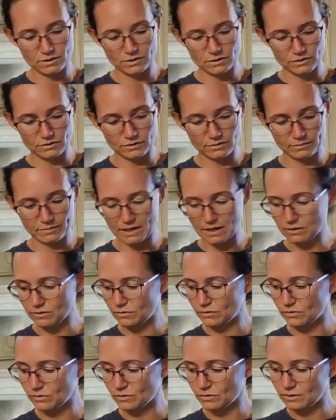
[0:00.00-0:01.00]
and just make
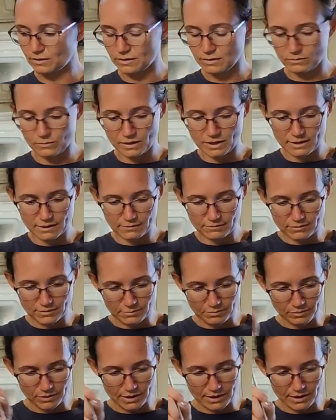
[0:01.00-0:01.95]
sure that we have the